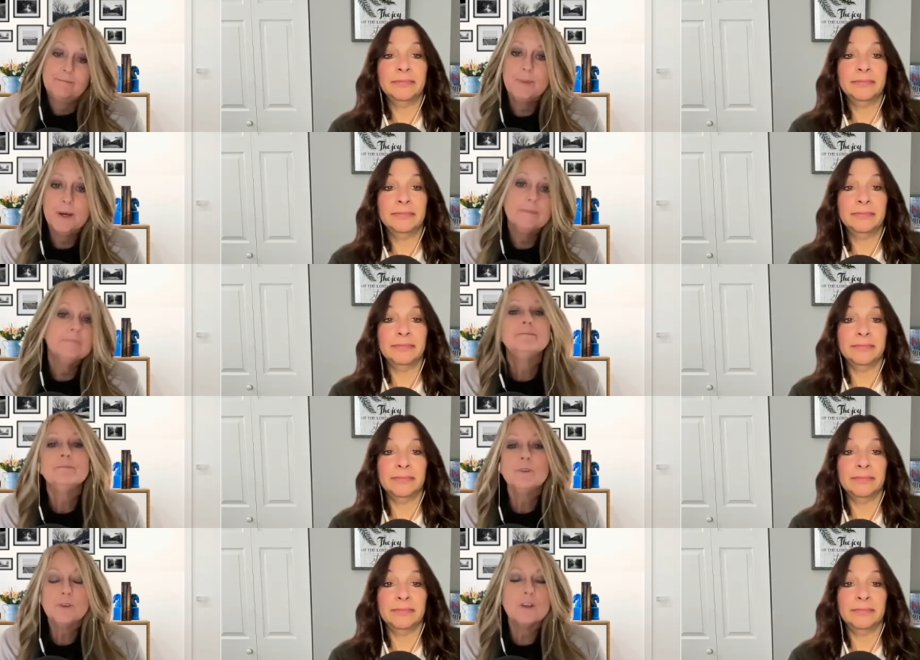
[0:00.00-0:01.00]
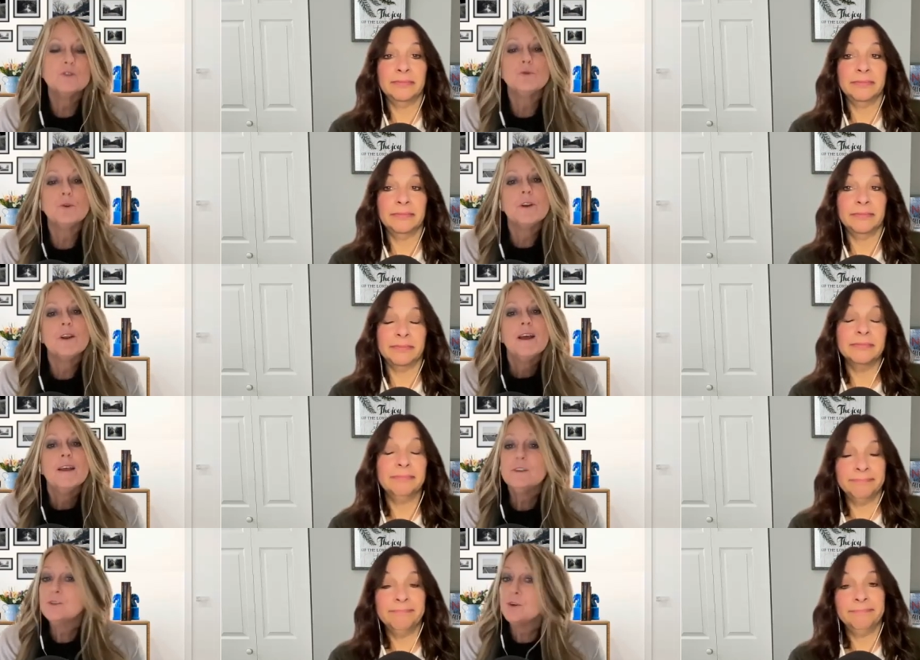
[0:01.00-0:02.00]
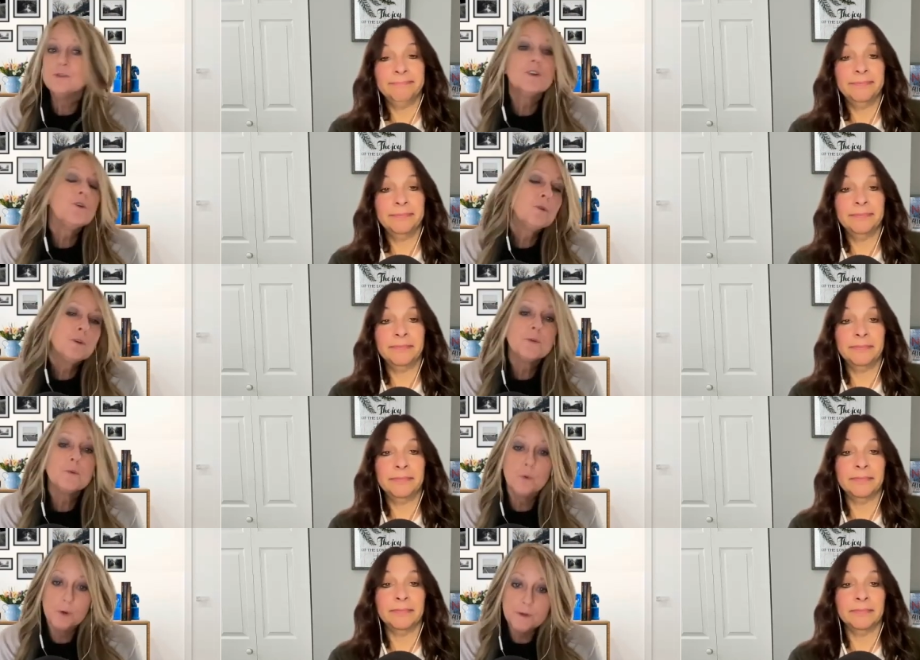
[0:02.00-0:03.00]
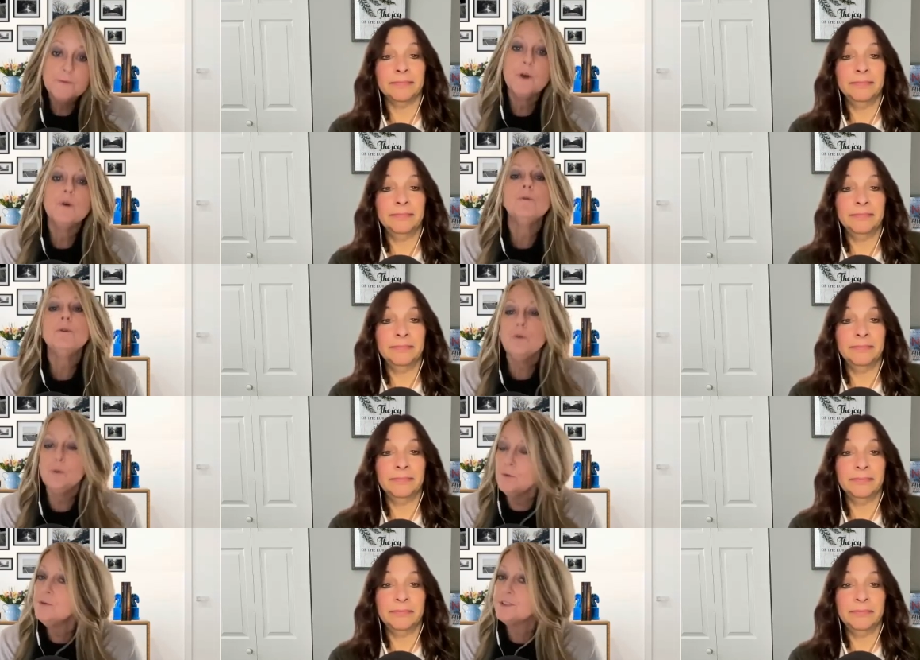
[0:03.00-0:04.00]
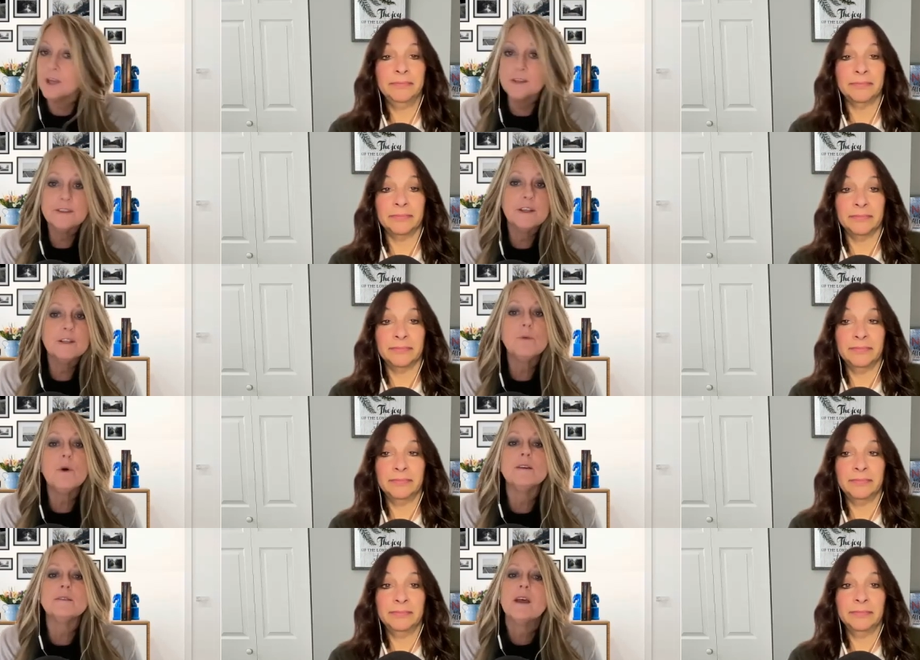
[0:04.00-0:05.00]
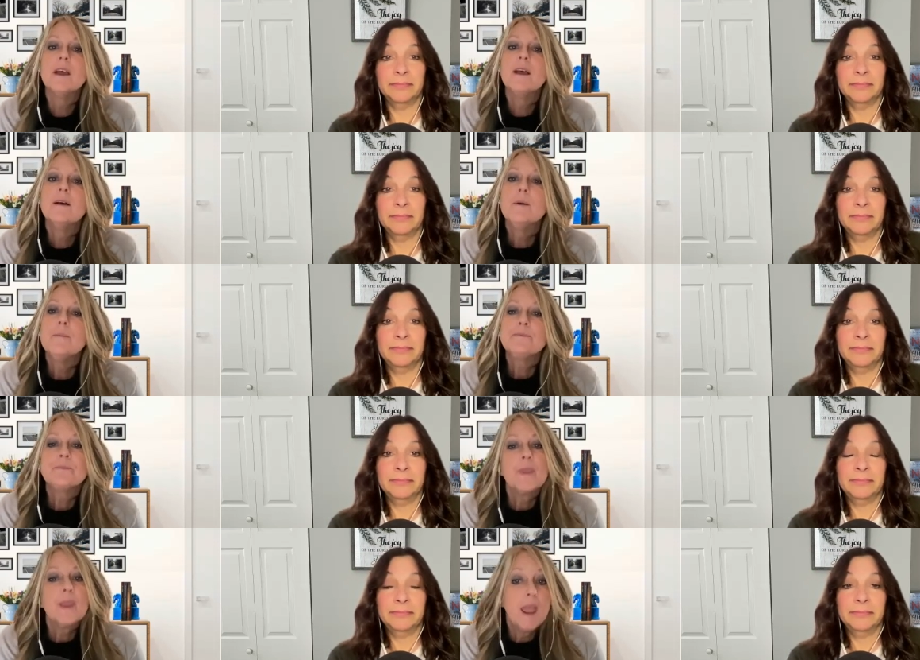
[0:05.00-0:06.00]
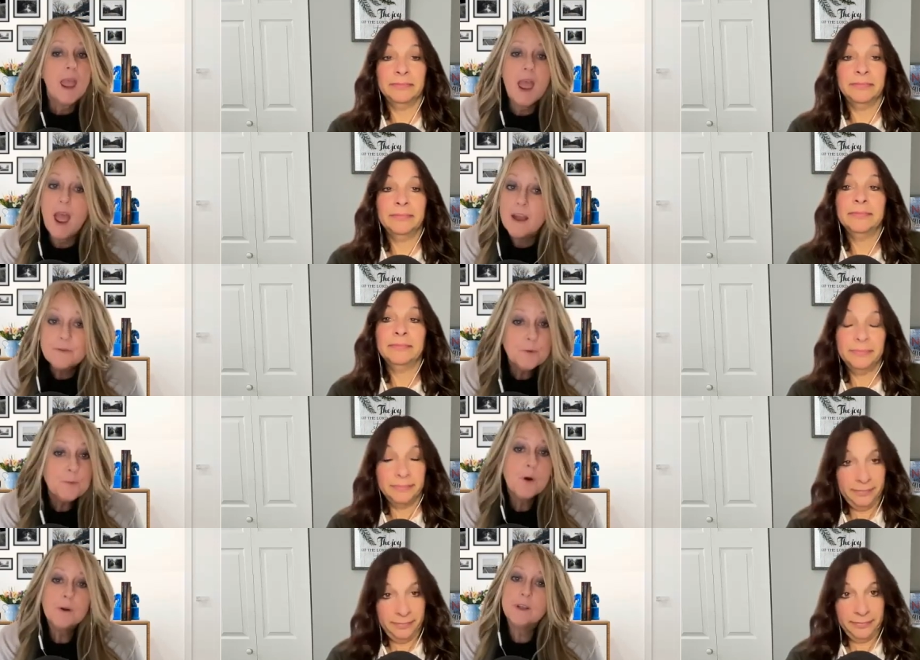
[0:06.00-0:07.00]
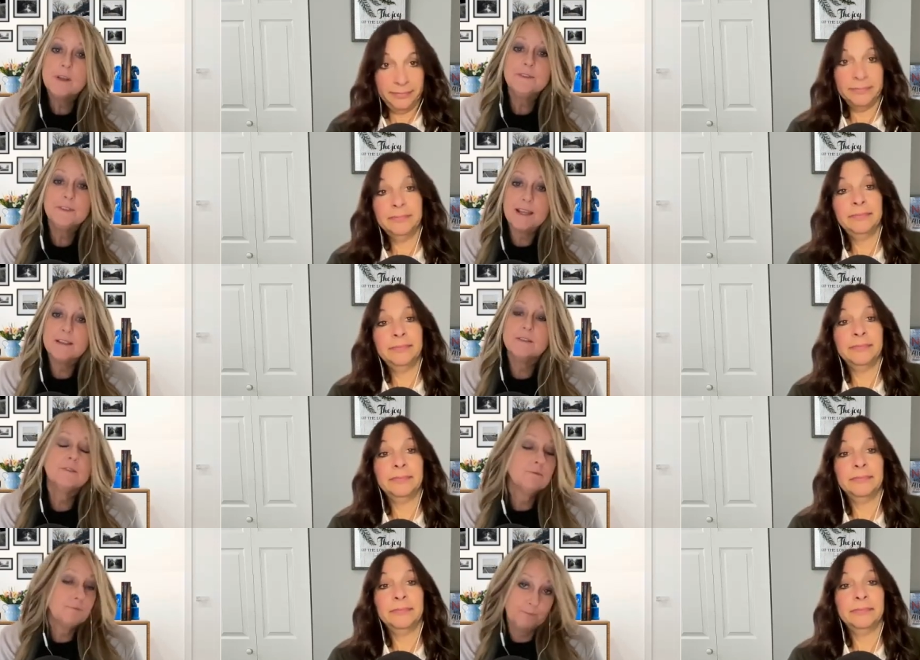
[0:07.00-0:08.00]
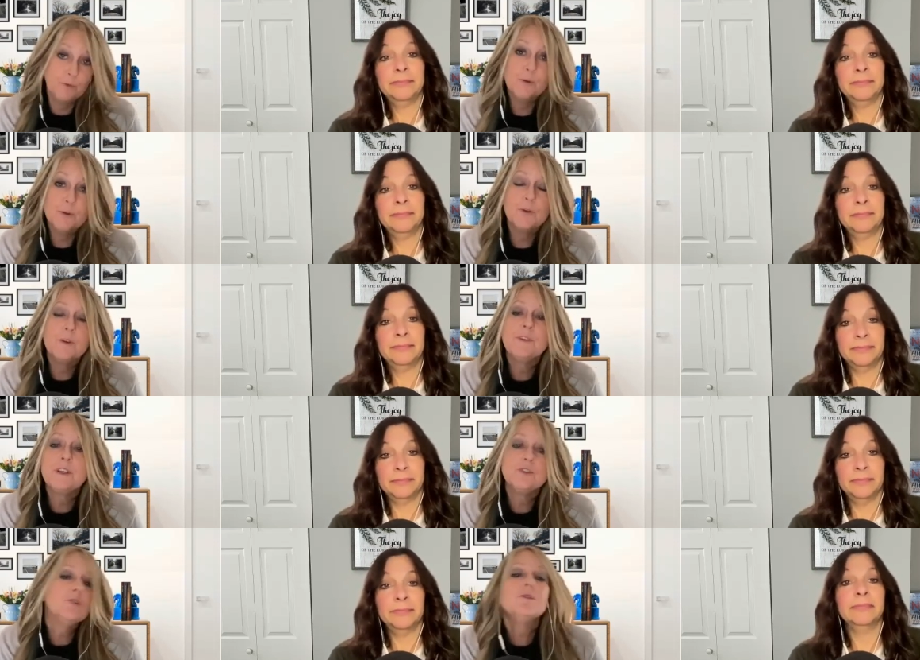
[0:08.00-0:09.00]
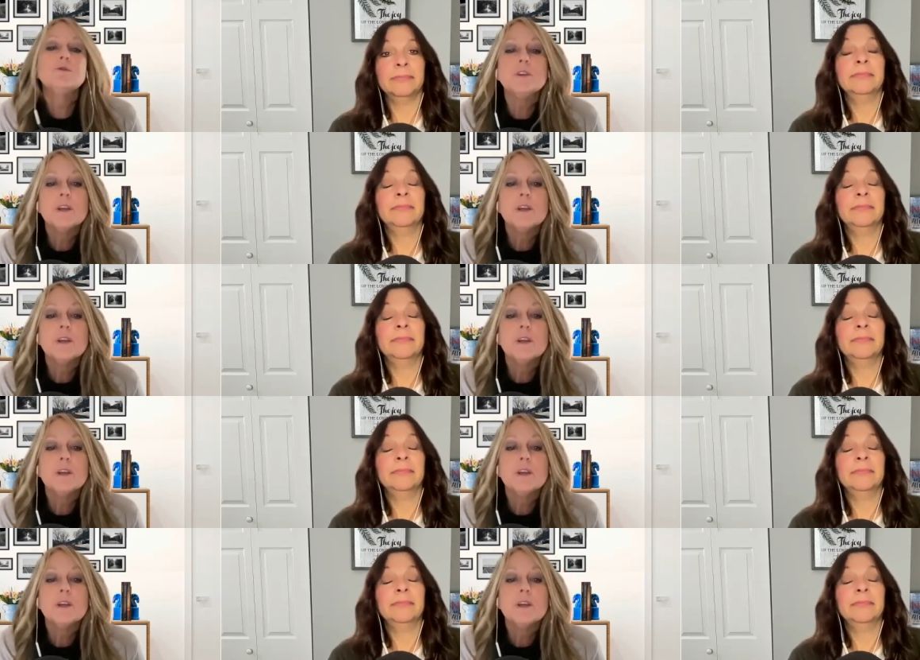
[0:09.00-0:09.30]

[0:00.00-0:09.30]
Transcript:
Speaker 1: but we're not sure. The church in Corinth would have known who Sosthenes was. After Paul gives thanks for the Corinthian church,